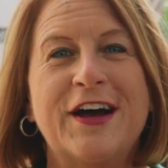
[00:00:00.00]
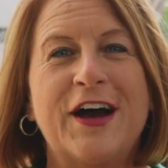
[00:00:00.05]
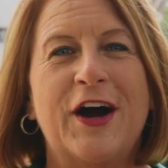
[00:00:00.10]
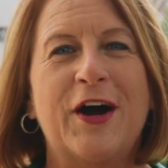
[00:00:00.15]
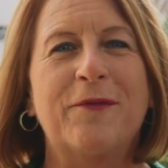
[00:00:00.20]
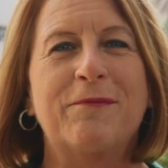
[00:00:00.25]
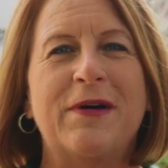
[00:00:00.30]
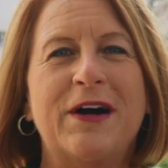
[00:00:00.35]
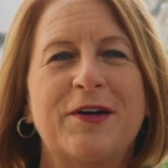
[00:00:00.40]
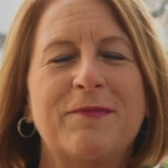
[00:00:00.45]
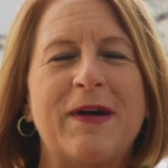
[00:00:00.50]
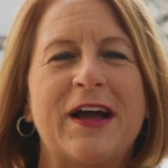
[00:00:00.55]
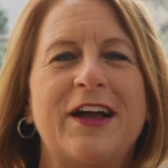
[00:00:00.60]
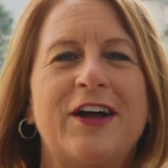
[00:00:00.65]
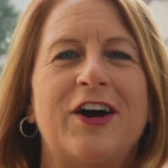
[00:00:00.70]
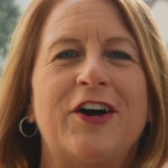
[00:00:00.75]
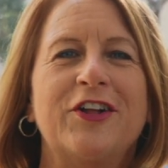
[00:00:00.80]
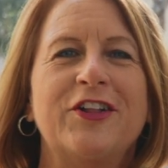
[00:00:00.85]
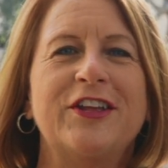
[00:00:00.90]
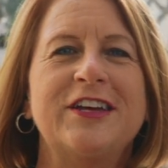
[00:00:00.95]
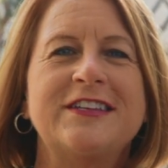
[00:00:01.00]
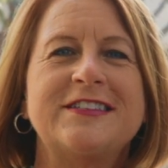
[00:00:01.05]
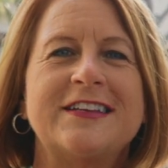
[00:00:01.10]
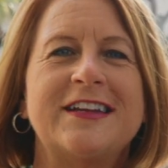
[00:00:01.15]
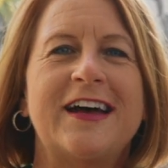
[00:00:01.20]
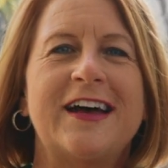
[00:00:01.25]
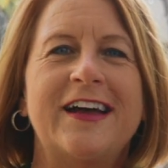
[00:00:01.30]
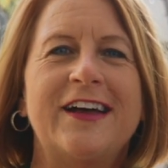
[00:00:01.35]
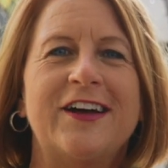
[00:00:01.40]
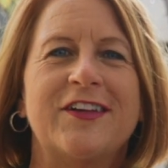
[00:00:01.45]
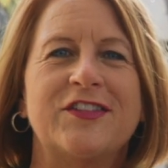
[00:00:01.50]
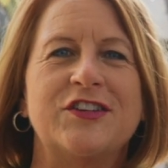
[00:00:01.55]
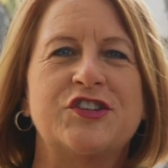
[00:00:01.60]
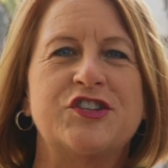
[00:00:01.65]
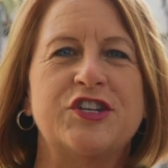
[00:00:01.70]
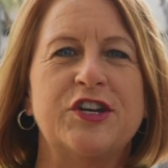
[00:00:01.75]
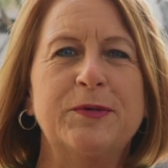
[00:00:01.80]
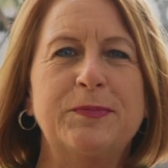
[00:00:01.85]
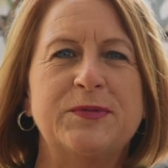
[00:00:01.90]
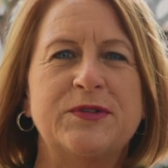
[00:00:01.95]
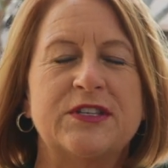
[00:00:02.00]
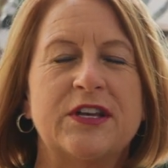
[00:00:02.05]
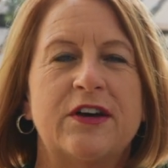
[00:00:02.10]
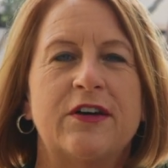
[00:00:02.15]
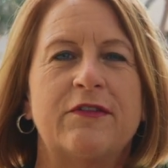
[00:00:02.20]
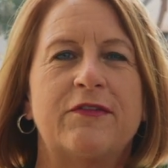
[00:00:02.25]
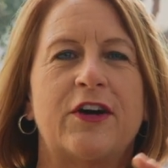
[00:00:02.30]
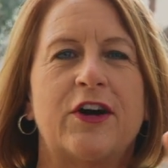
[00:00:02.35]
among my colleagues and I on the ships of